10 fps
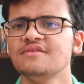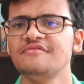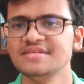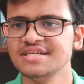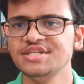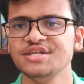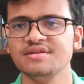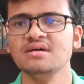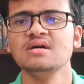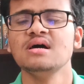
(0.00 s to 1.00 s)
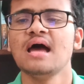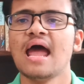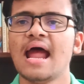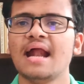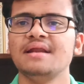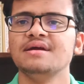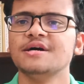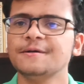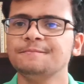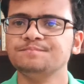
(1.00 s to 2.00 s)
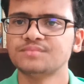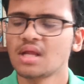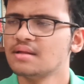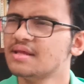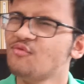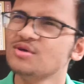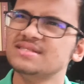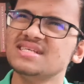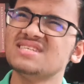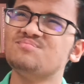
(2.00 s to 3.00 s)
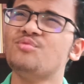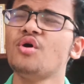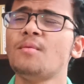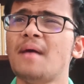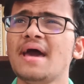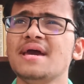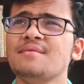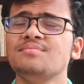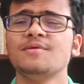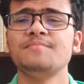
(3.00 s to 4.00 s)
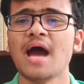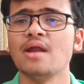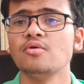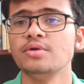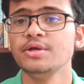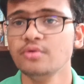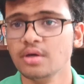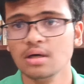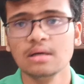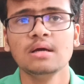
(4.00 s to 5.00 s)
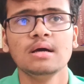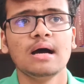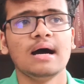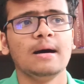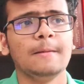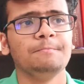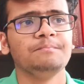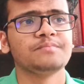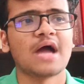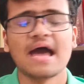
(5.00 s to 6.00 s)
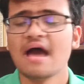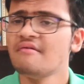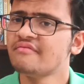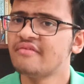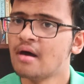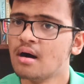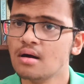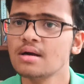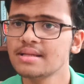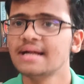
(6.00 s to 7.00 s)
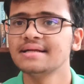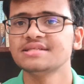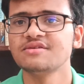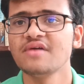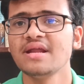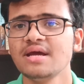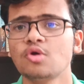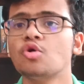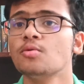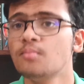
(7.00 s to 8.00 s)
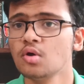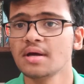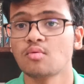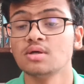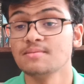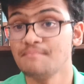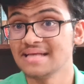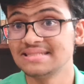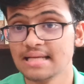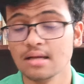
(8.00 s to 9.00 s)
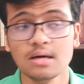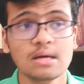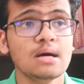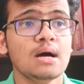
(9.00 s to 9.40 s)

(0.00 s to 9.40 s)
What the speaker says: physician. And there was this book by him, The Piano Tuner. I have heard that it's a very good book. It was a bestseller